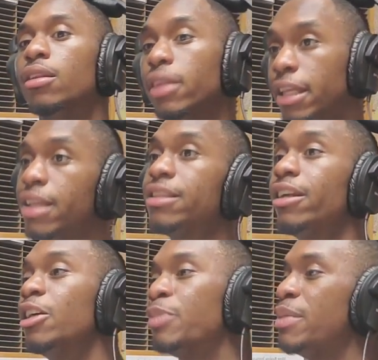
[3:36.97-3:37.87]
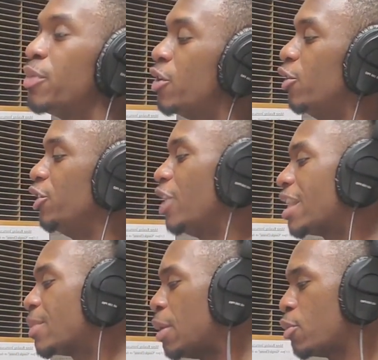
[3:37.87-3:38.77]
Leading into those people, you
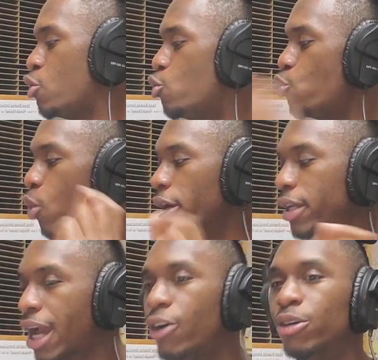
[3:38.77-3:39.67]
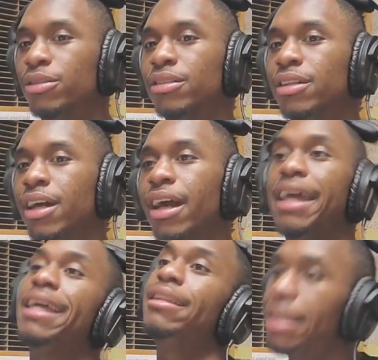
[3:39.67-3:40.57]
got the people who work out,
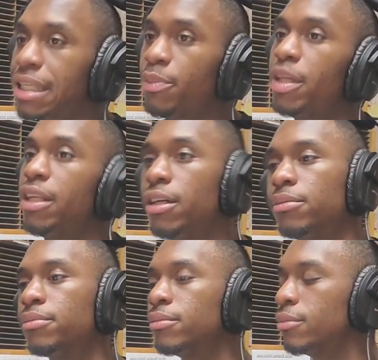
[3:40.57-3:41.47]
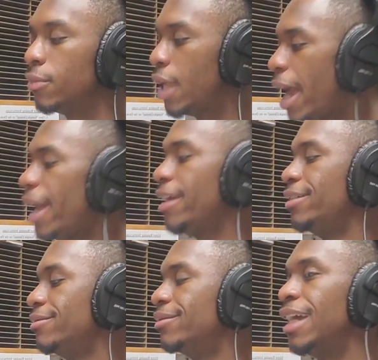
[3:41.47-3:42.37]
and this can be them. Hey,
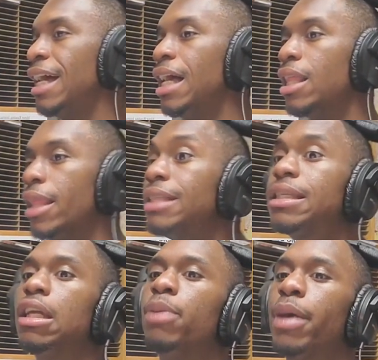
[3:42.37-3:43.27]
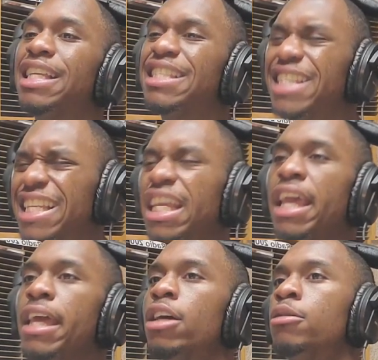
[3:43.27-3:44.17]
let's get up at 6
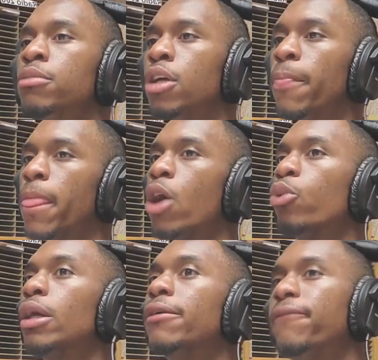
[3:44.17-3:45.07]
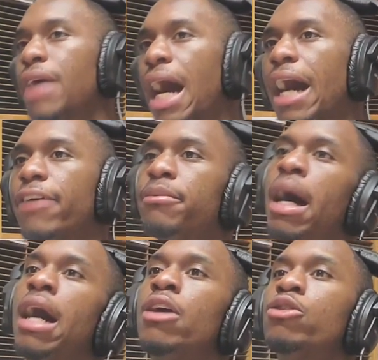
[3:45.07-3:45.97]
a.m., run five
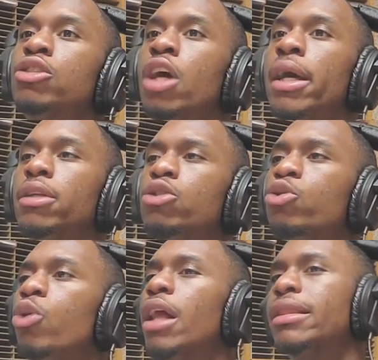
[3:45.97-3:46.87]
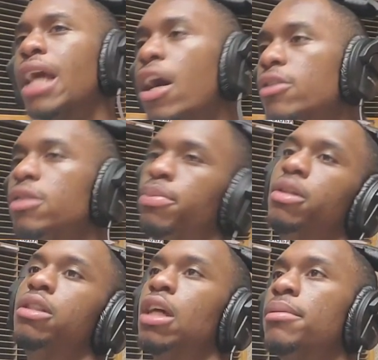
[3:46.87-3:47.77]
miles, do a thousand
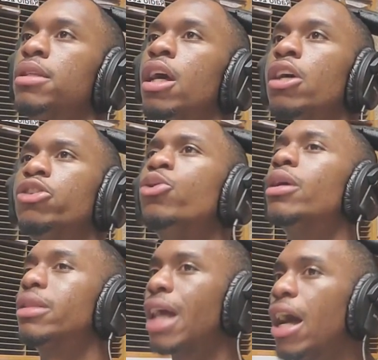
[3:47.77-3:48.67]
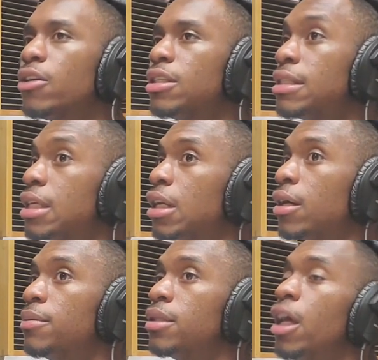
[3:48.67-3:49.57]
push-ups, do a thousand
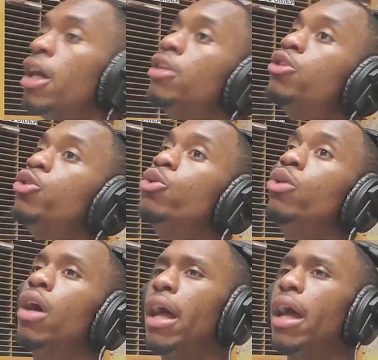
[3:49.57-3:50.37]
sit-ups, do